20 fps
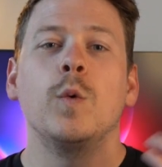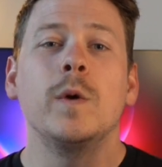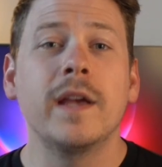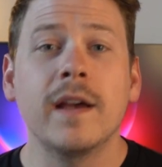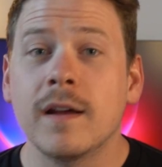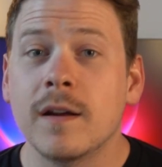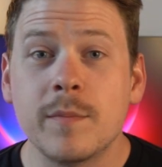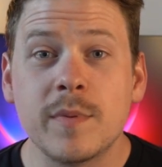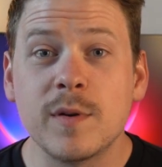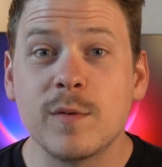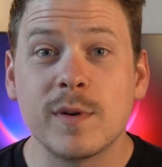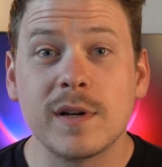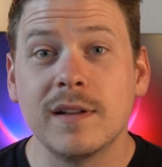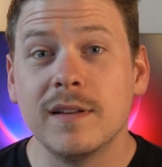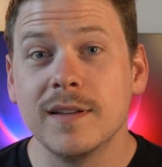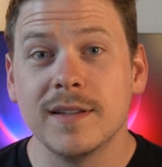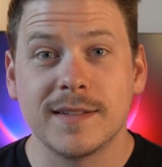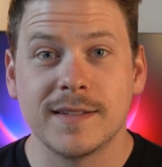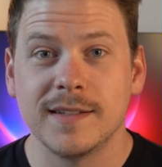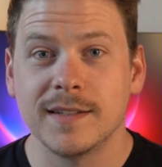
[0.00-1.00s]
We gotta be
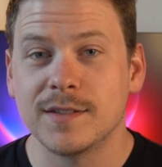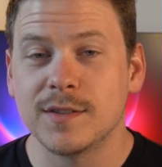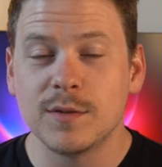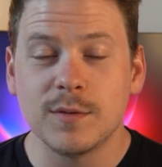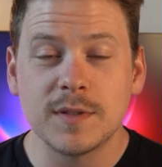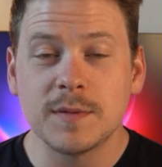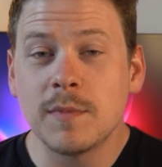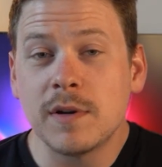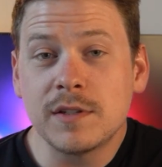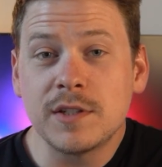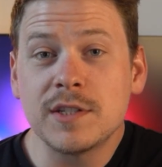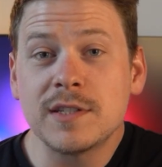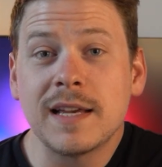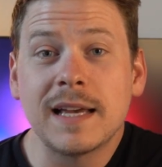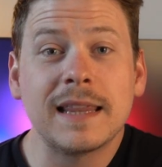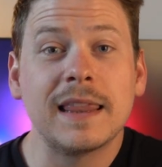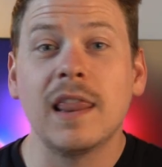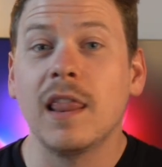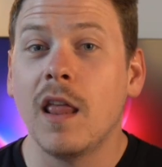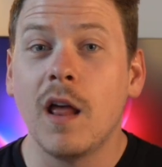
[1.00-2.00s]
realistic, so as much as
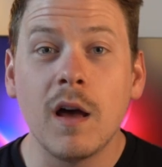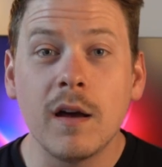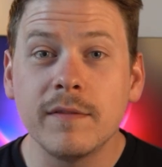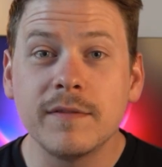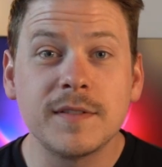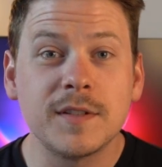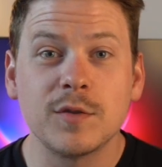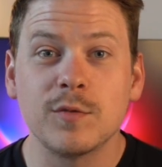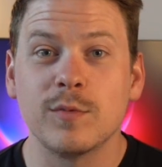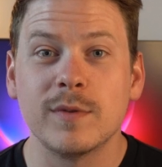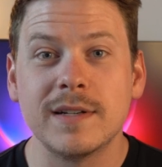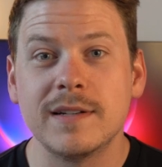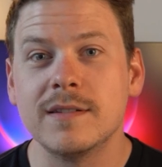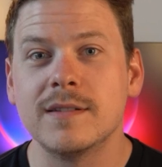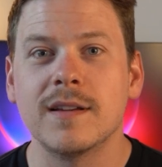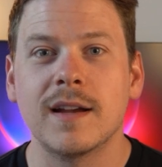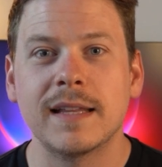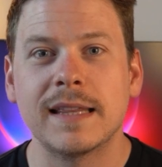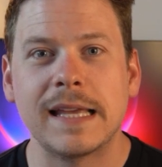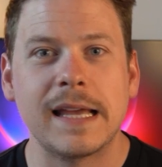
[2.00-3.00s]
I'd love to
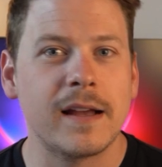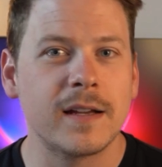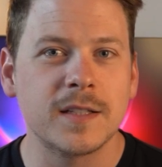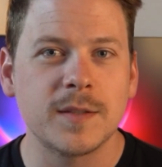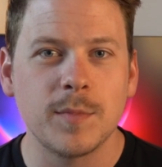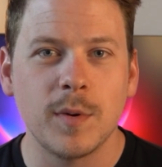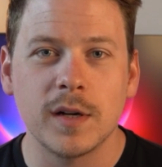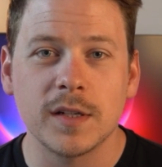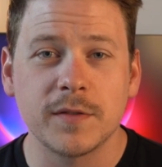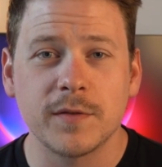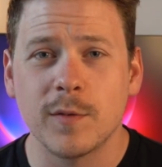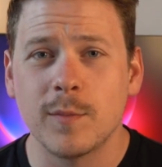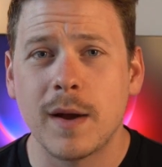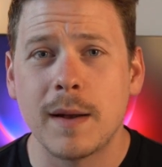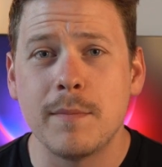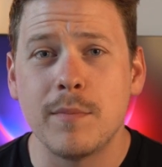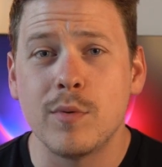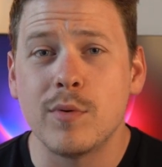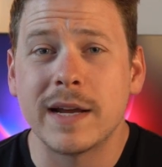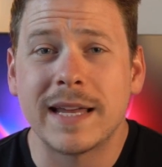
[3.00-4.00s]
redesign the Xbox for my
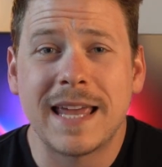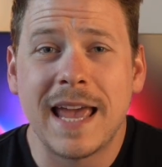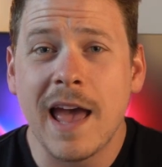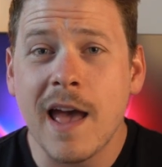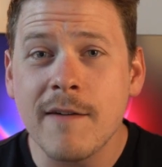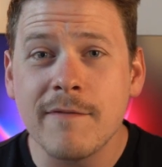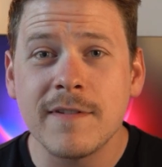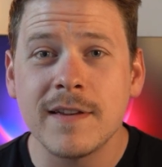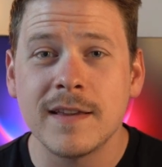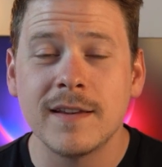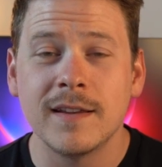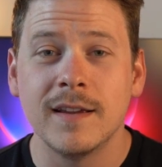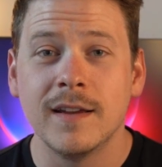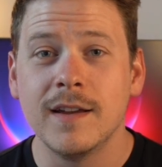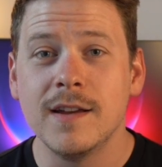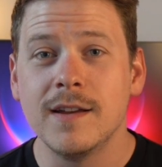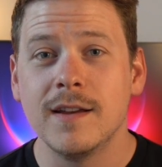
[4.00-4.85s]
boy Kevin,